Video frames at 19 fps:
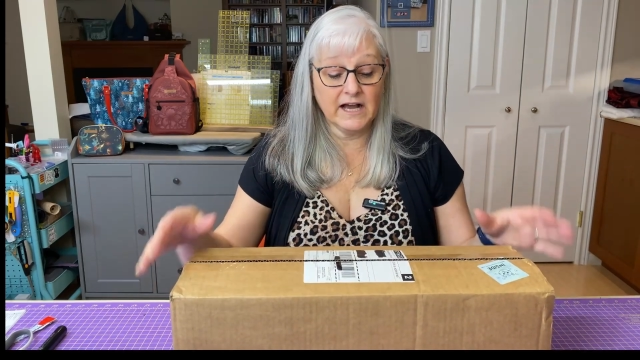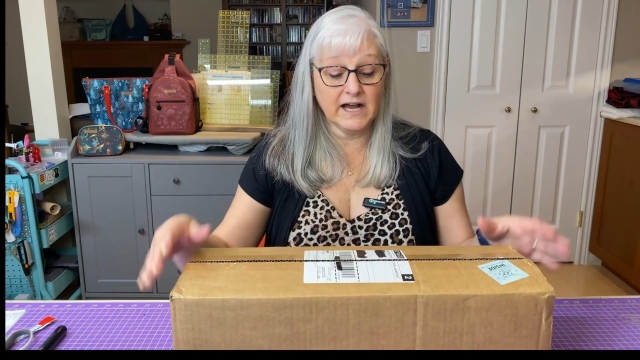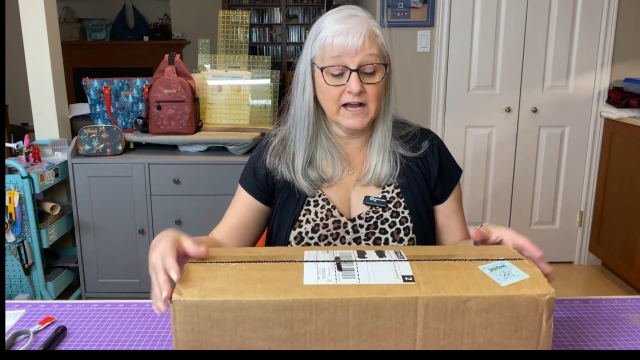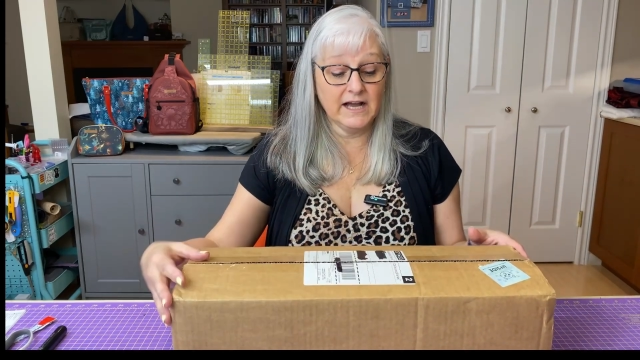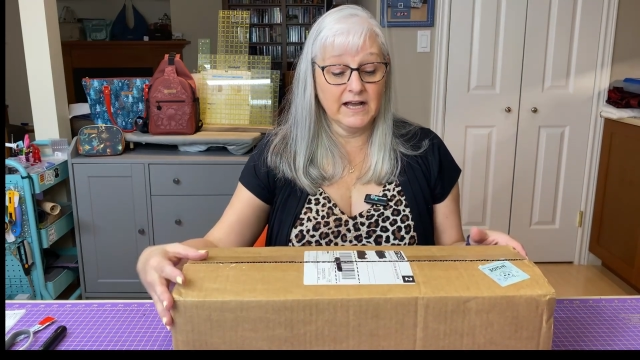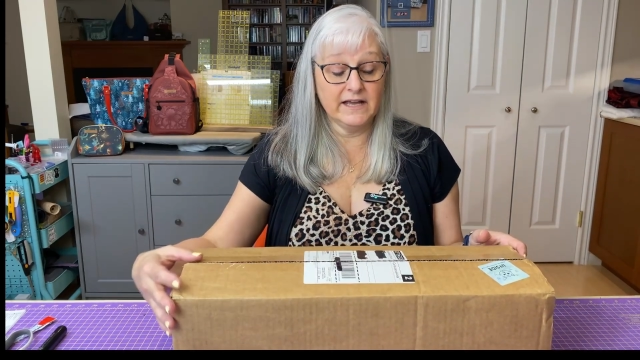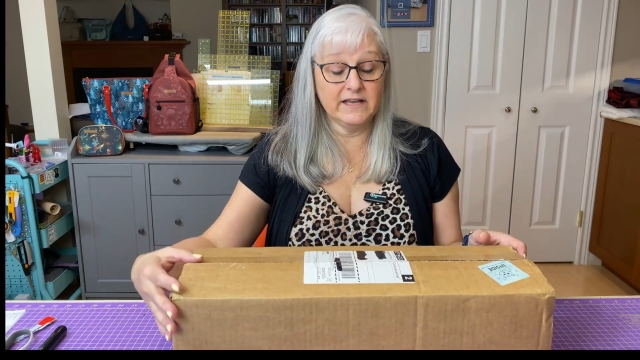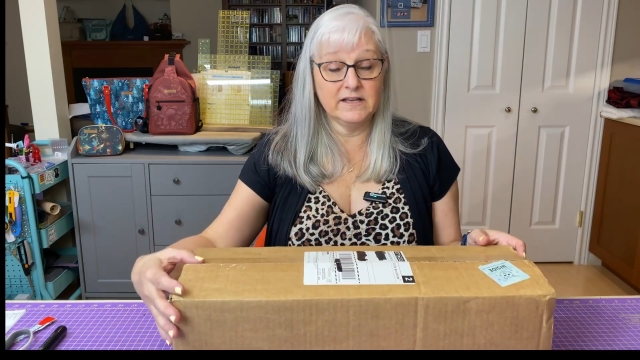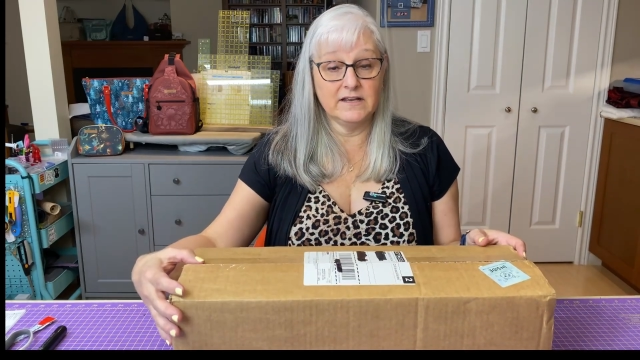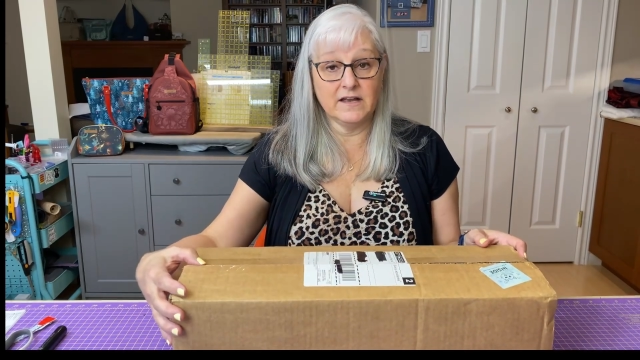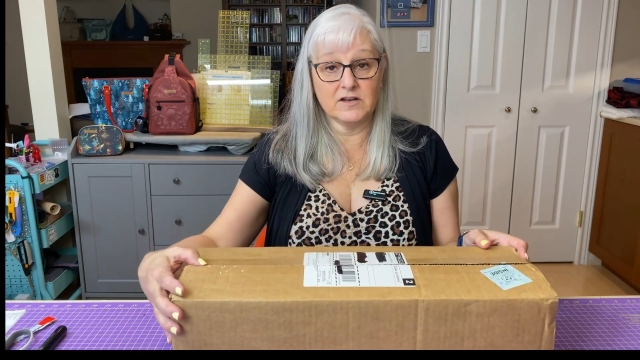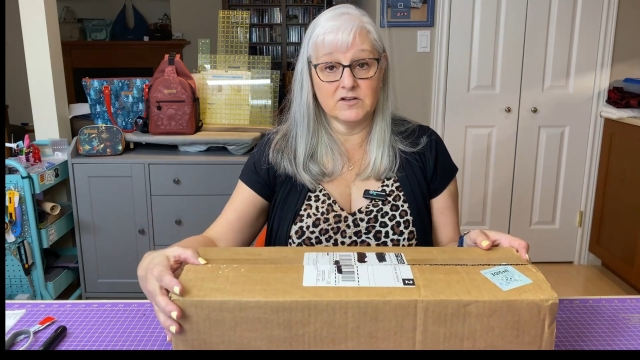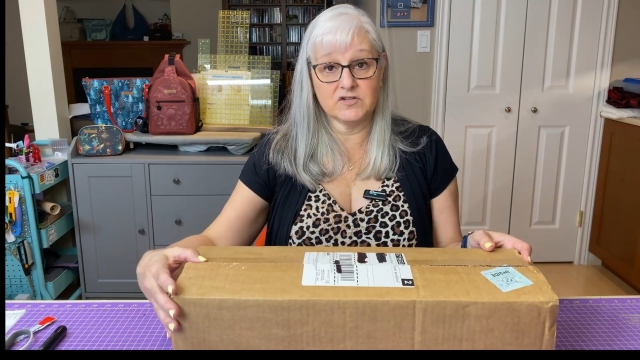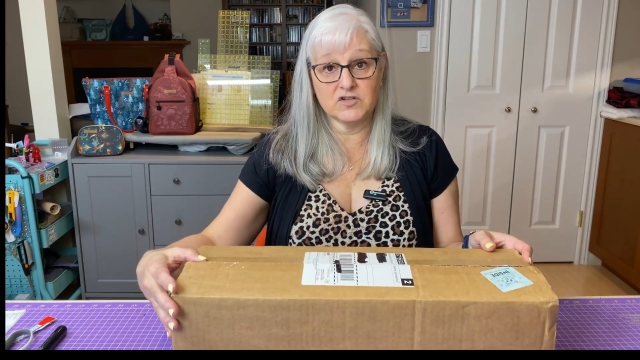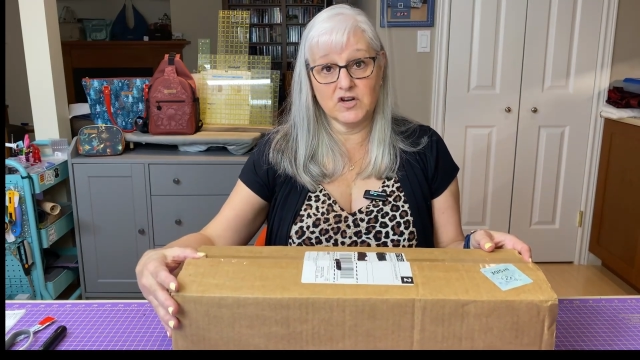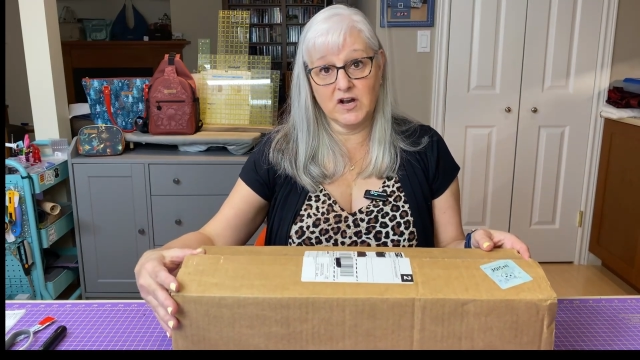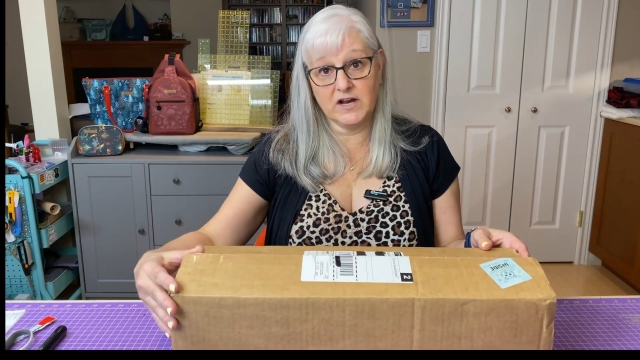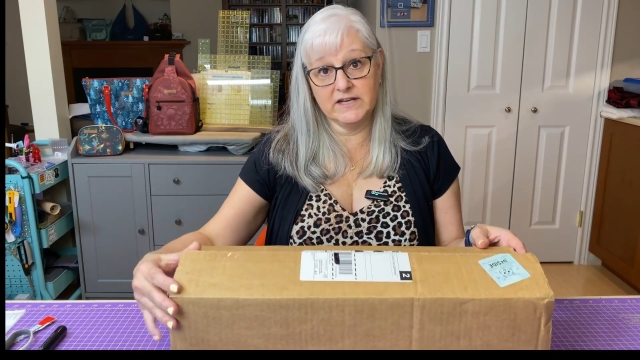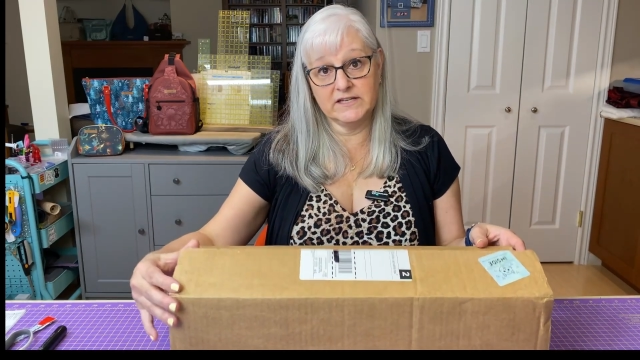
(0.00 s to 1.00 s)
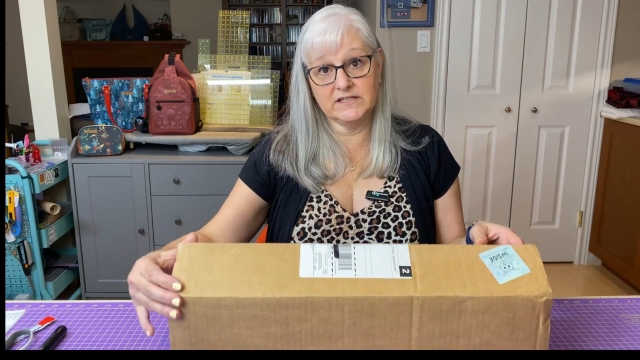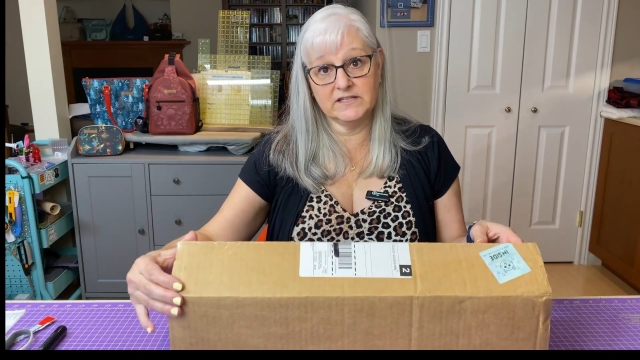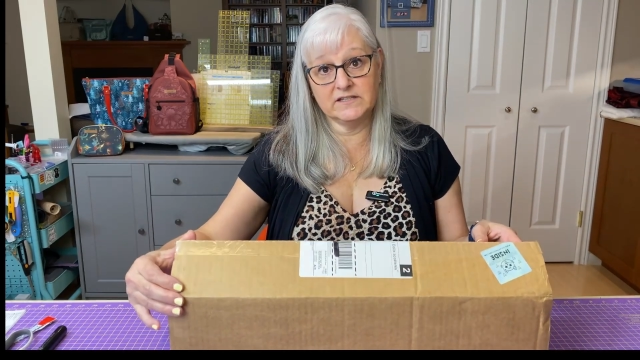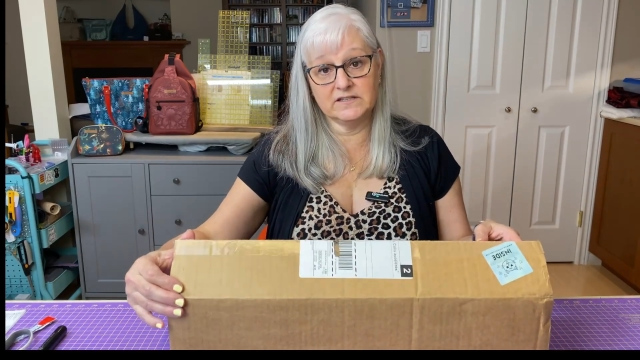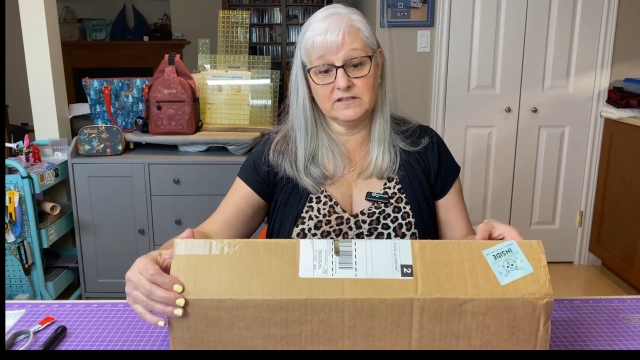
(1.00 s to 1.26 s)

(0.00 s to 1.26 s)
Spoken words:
I try to